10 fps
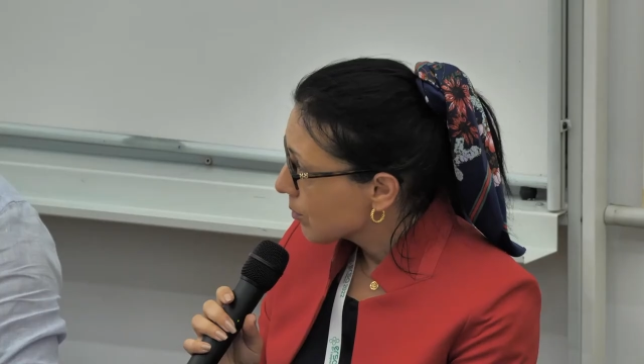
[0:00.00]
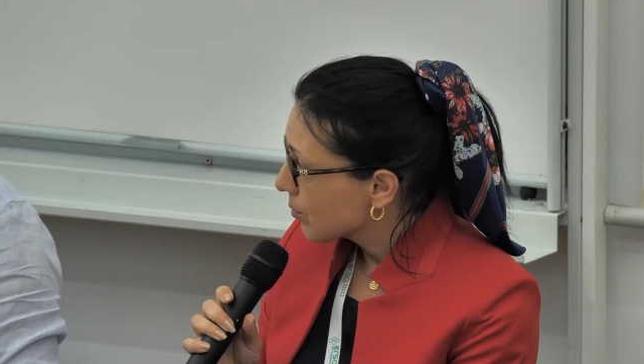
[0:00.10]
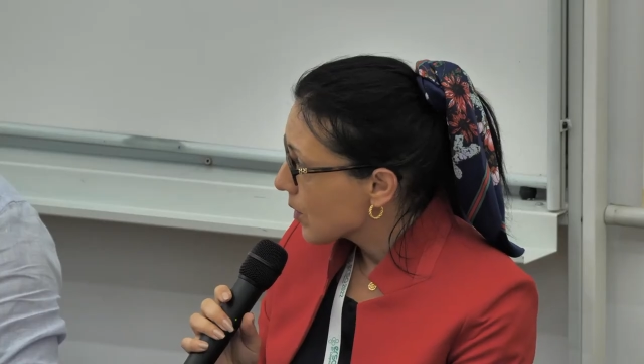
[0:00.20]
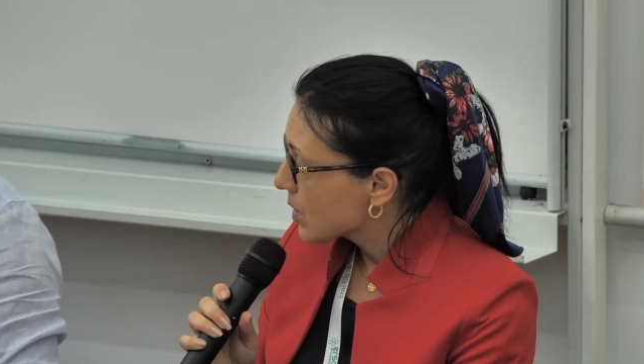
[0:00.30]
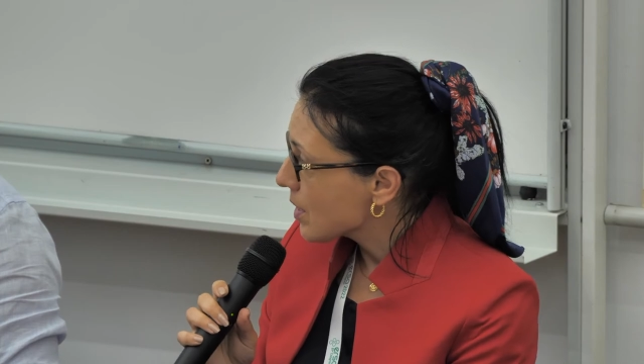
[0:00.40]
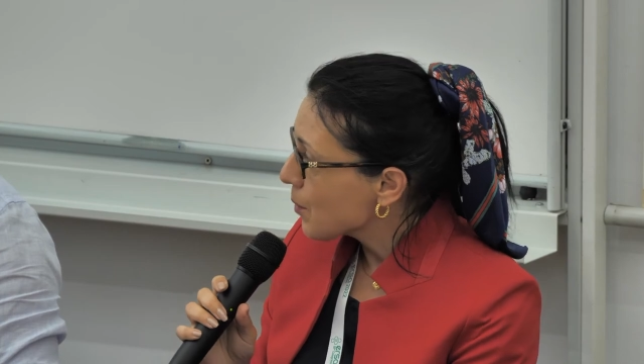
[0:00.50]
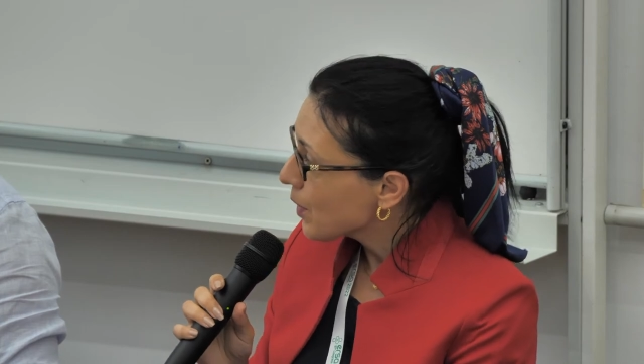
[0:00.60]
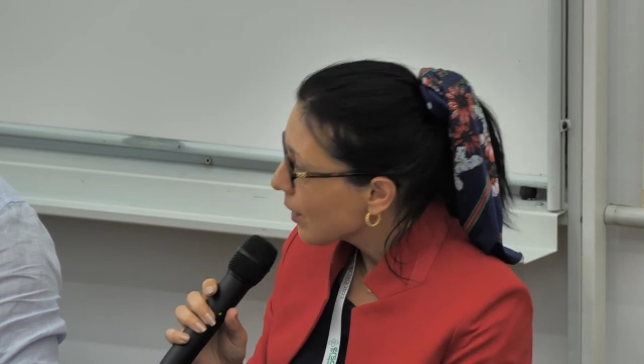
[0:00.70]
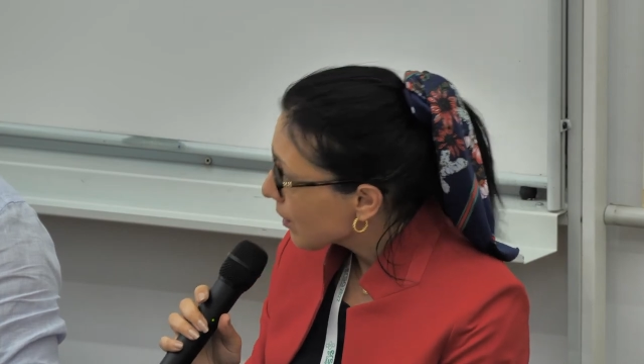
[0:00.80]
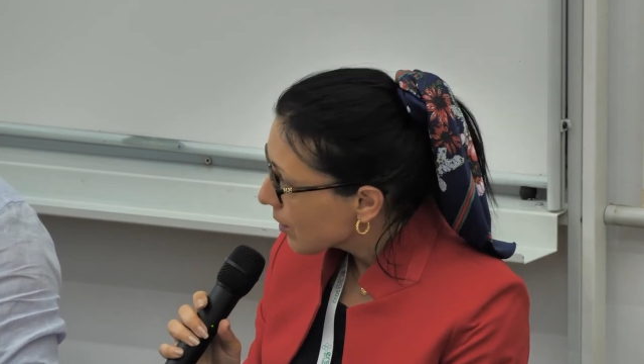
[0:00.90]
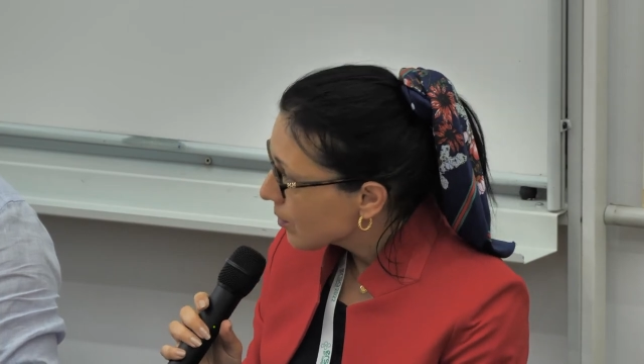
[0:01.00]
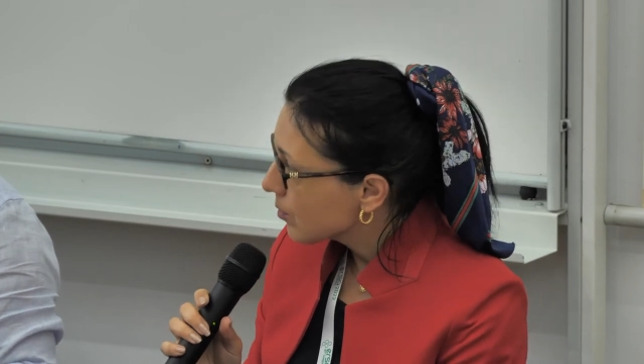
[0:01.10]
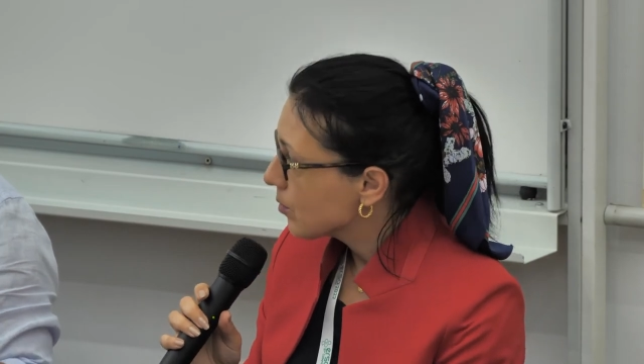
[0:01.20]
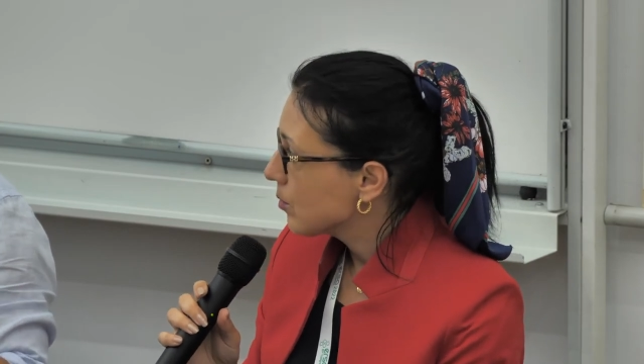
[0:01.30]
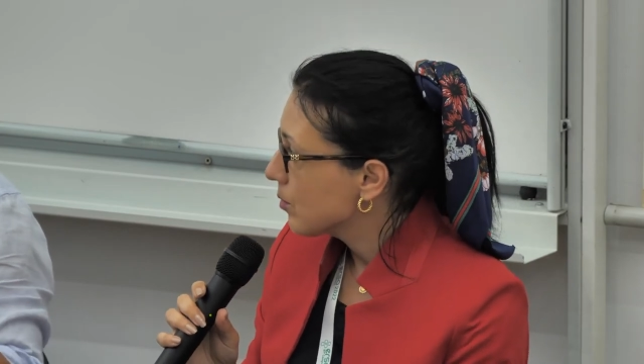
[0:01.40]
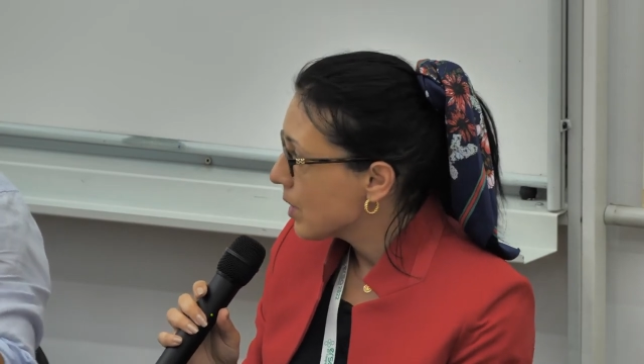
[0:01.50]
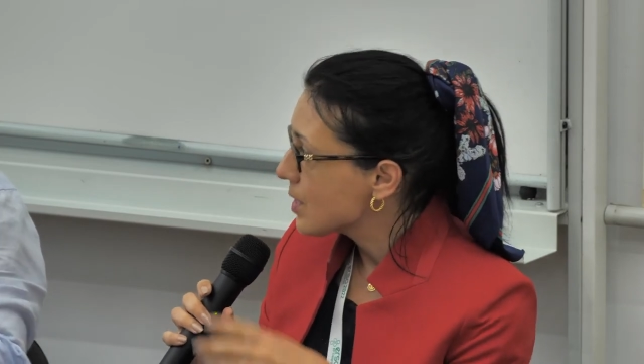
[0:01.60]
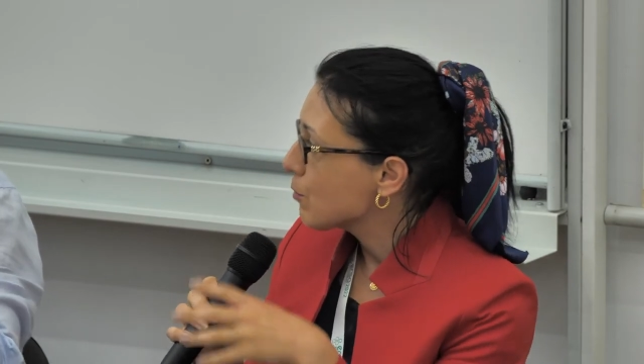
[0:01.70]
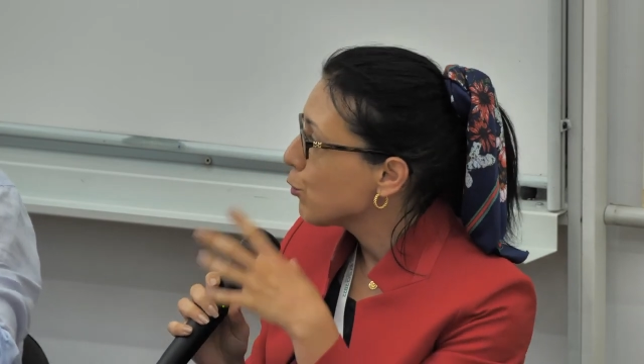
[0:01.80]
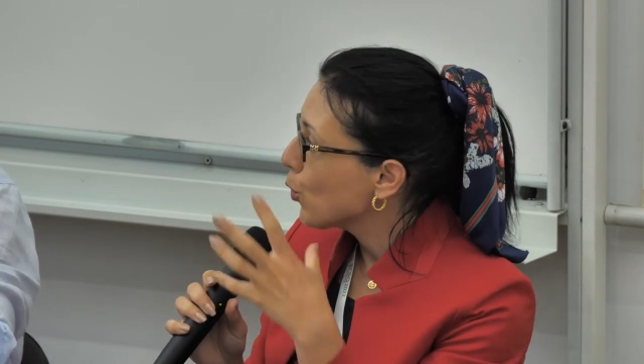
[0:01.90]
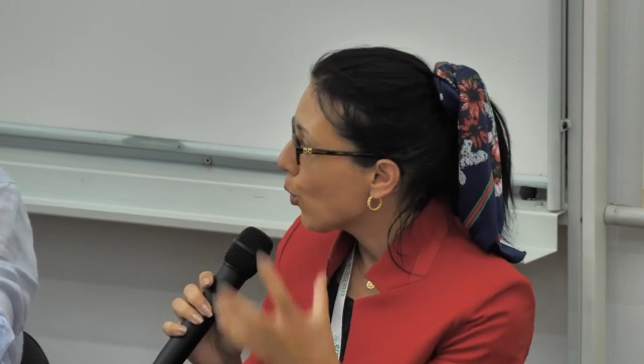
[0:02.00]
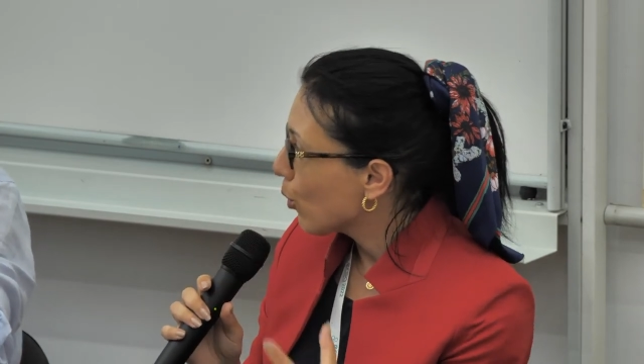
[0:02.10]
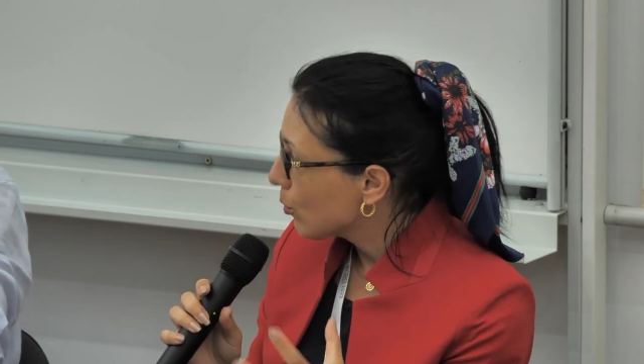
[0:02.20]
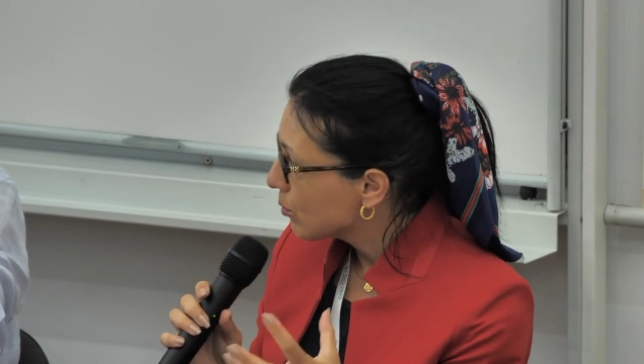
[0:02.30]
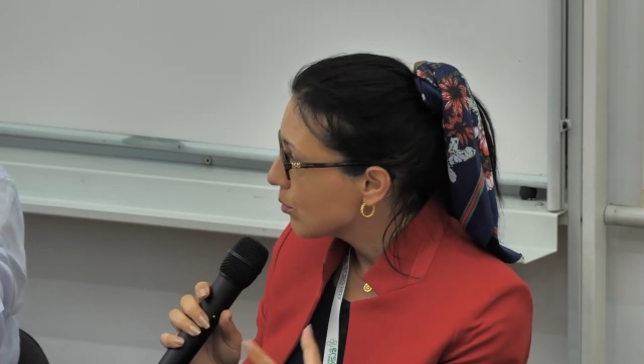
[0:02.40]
Something is a flaw,